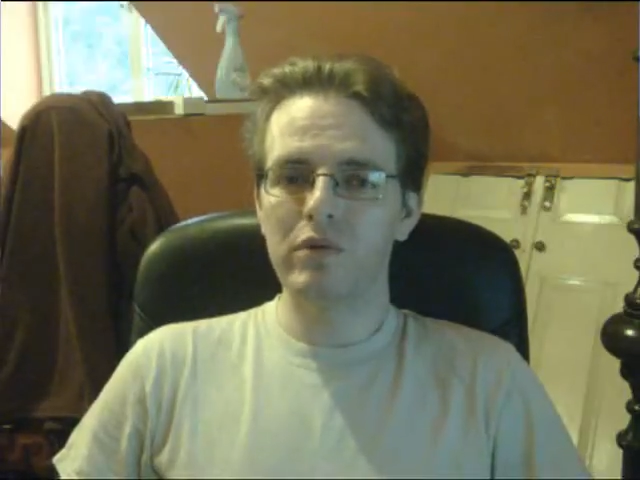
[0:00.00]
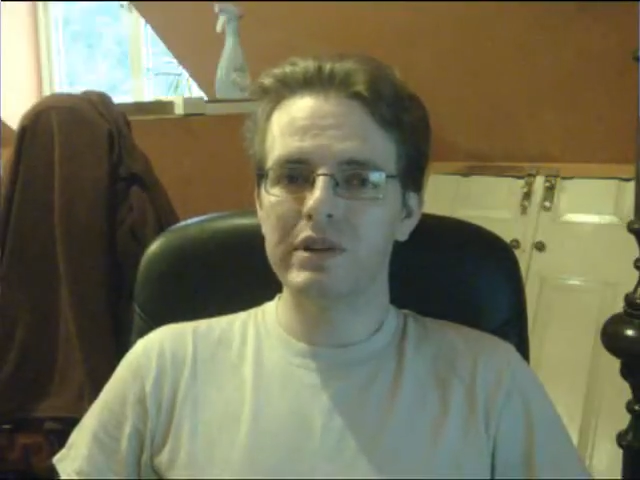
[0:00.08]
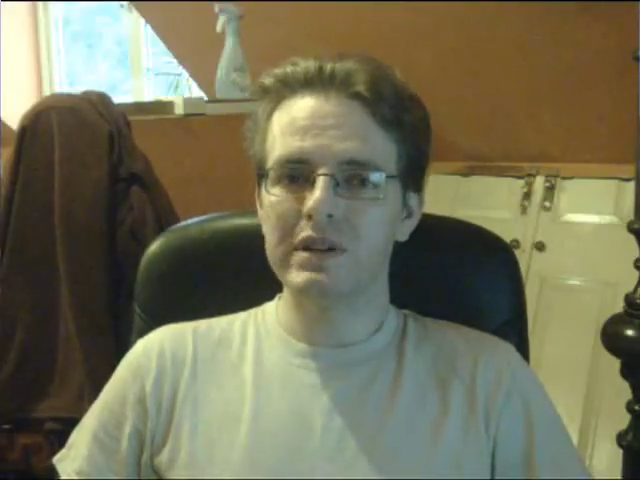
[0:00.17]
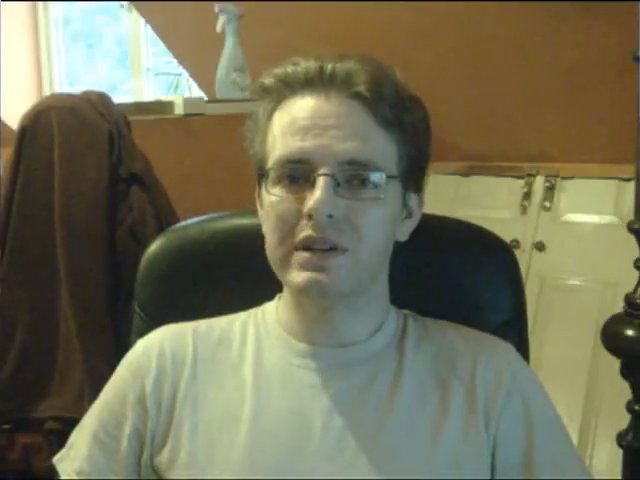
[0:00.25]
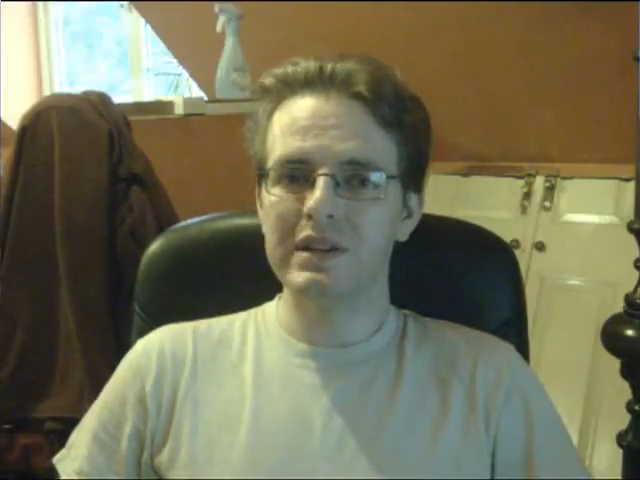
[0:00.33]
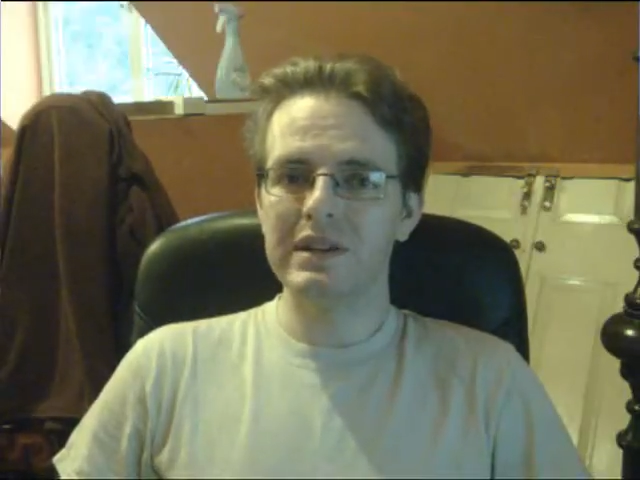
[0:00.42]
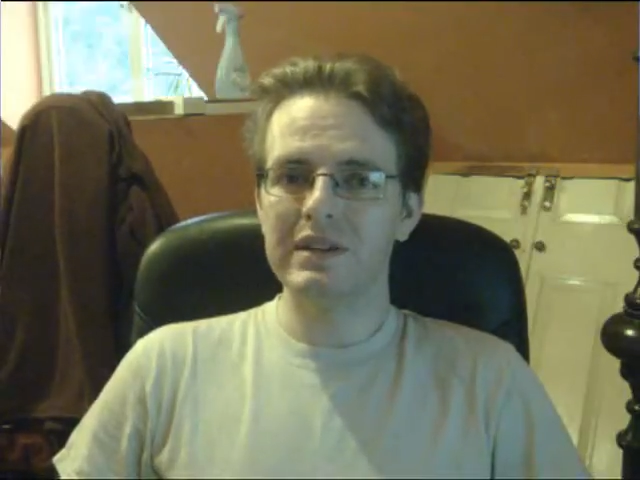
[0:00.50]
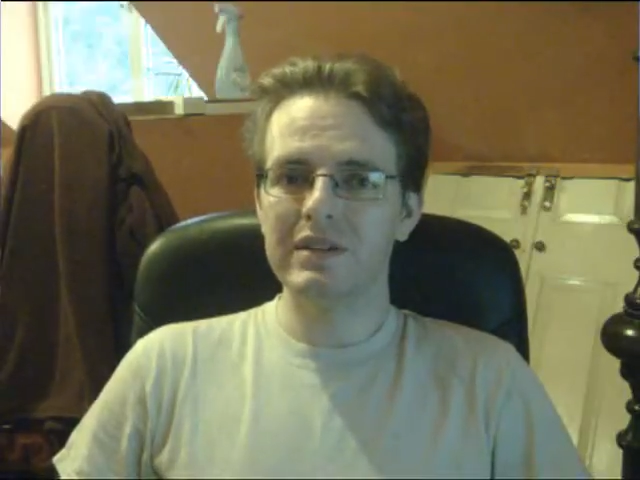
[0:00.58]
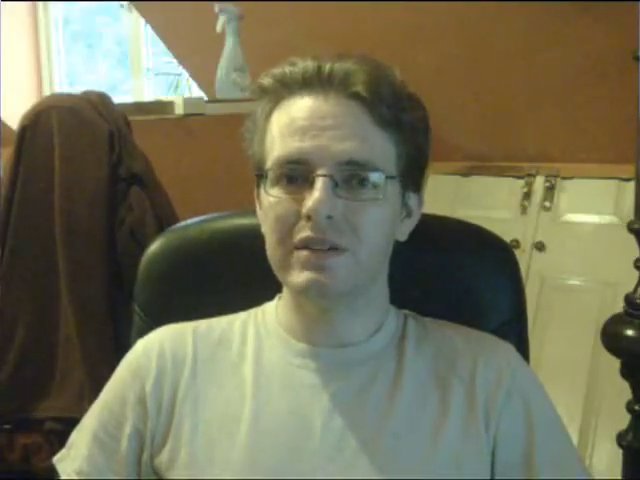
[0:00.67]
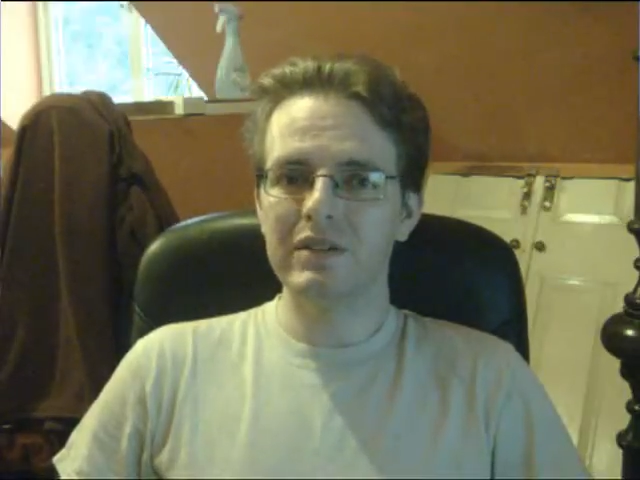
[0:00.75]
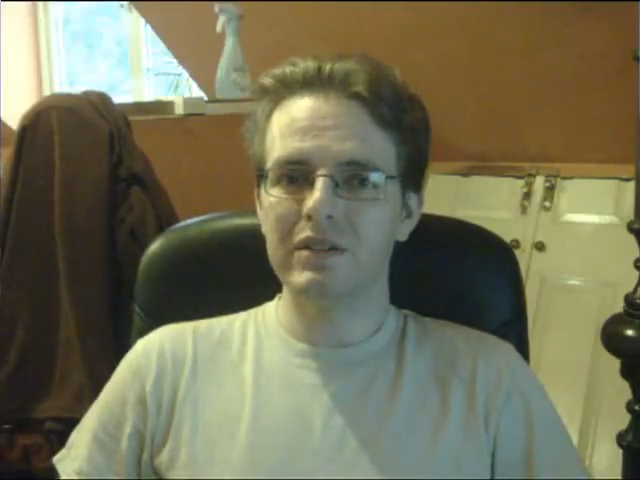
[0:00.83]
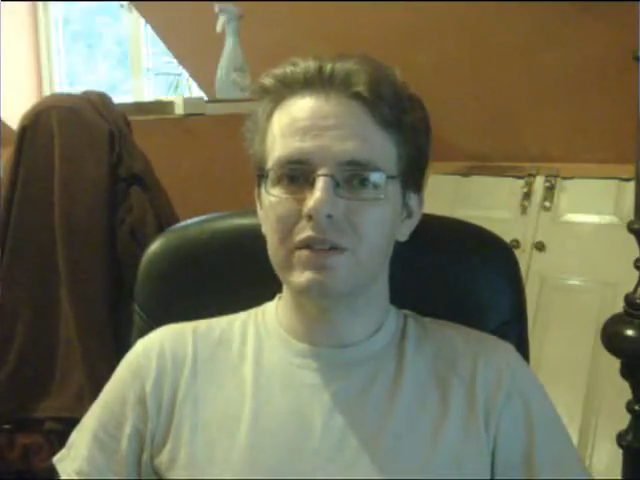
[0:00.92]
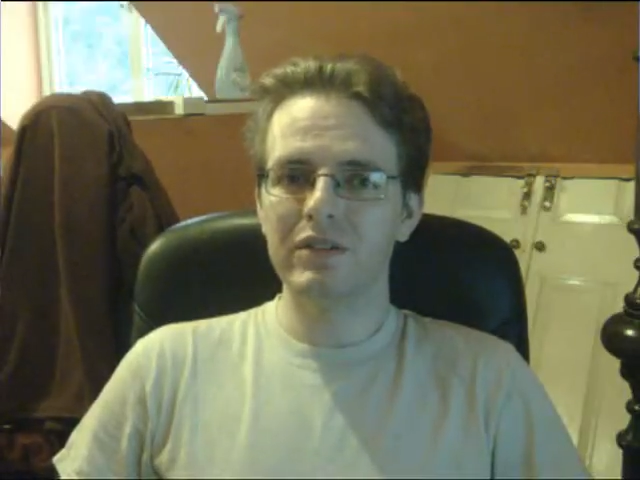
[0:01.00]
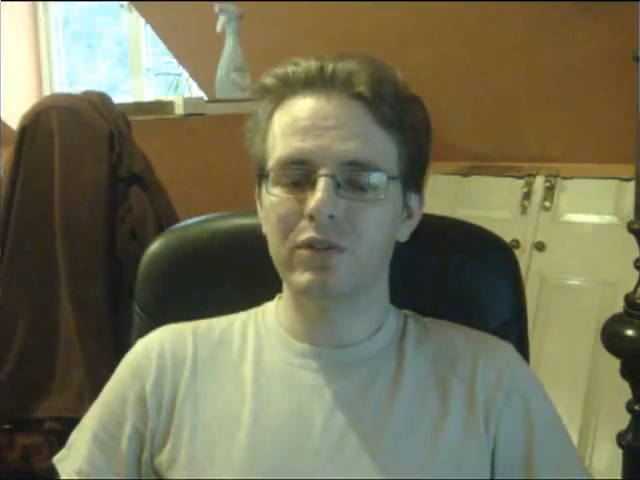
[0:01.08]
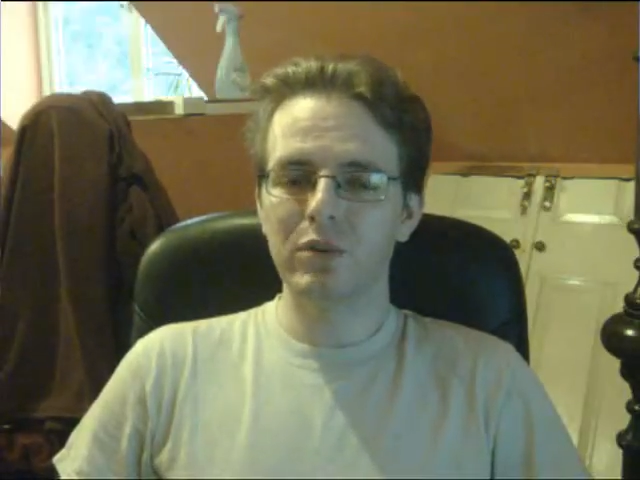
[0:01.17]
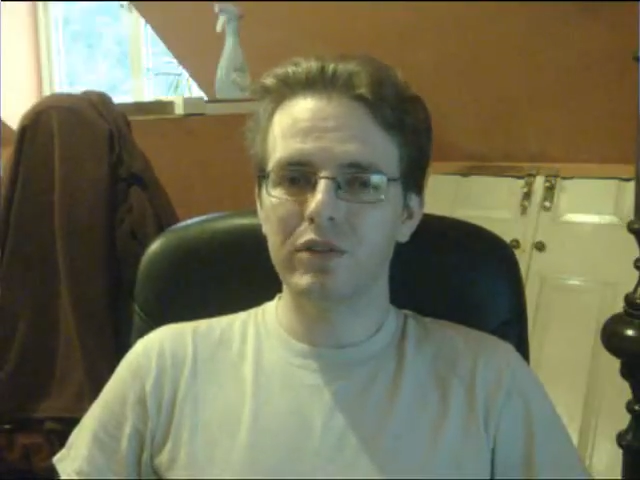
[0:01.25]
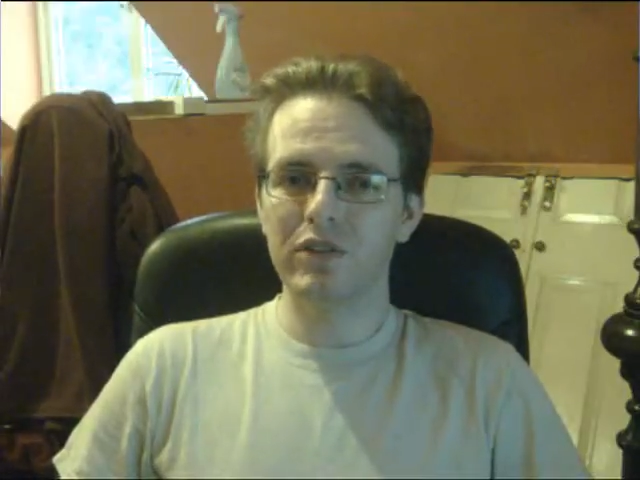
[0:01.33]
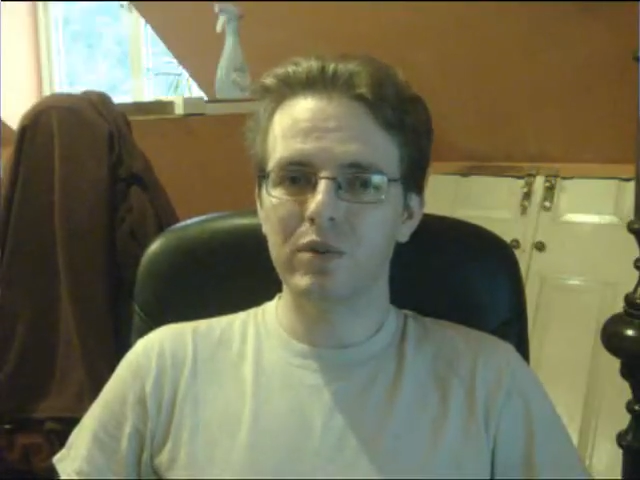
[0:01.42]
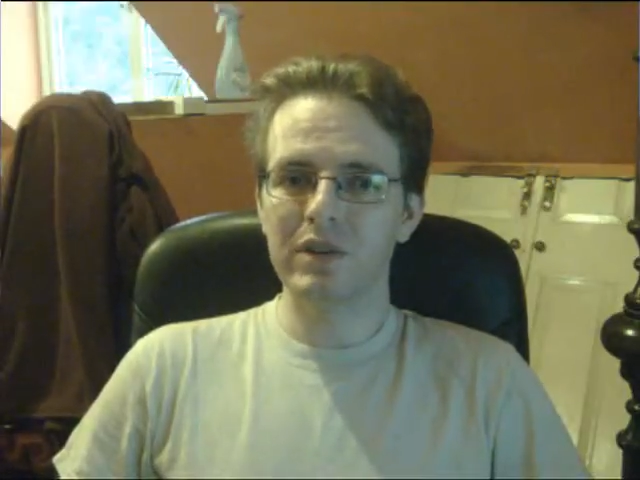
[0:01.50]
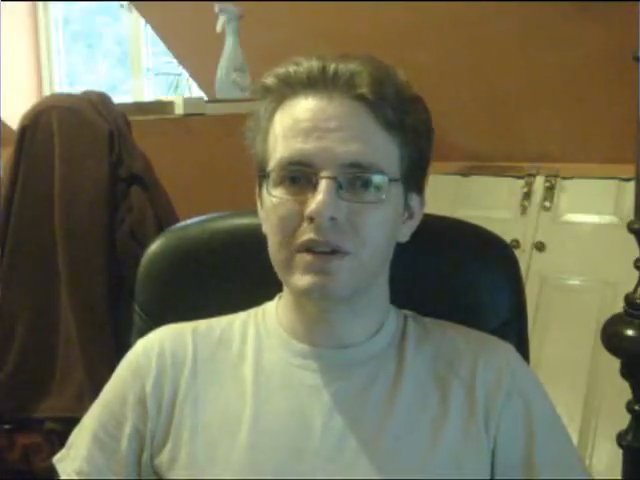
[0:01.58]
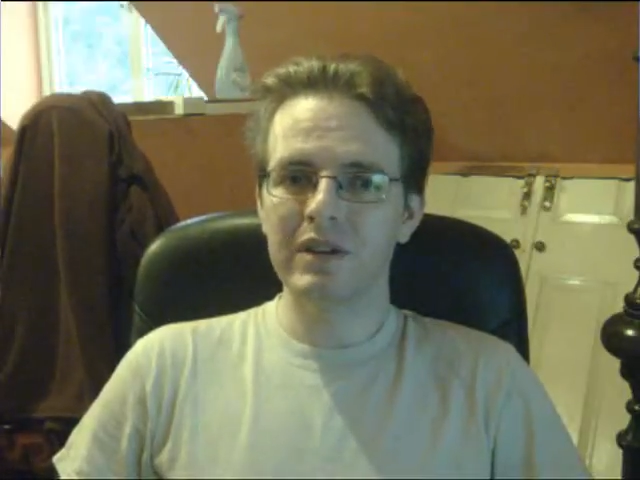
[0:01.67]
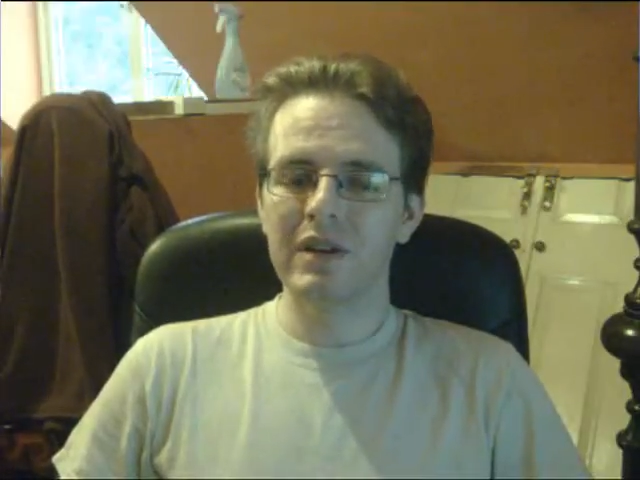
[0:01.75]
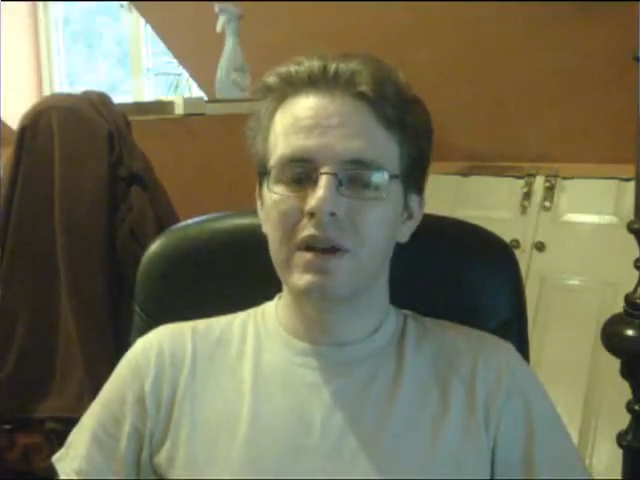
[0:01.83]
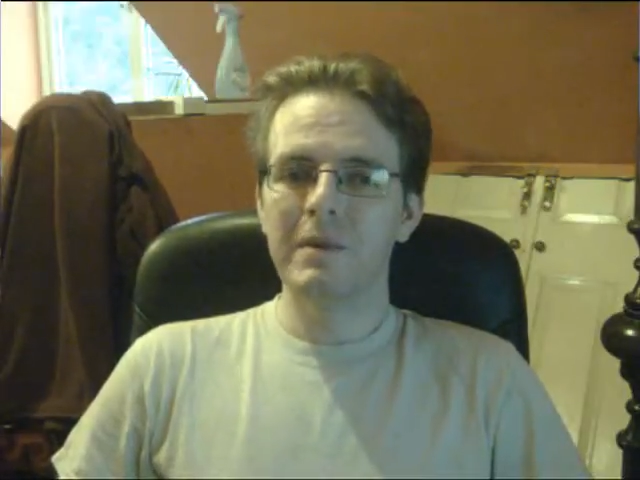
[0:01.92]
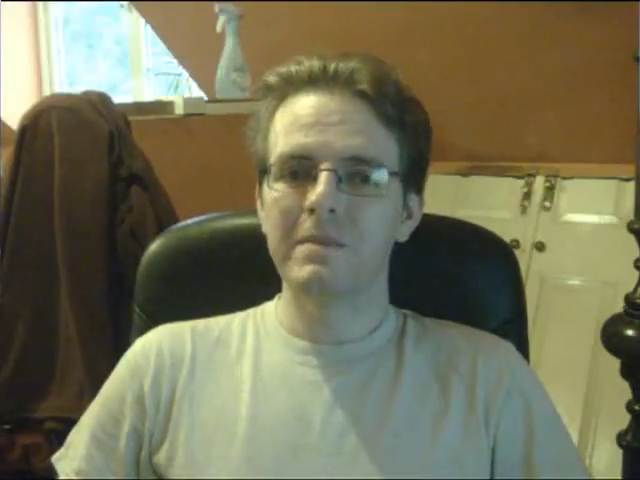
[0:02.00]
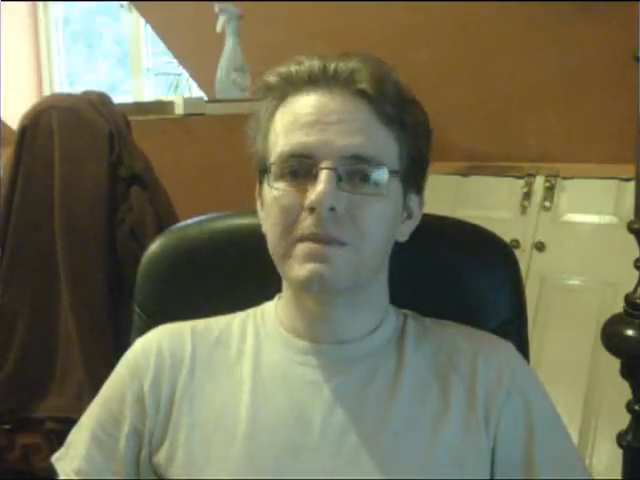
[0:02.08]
already sort of doing,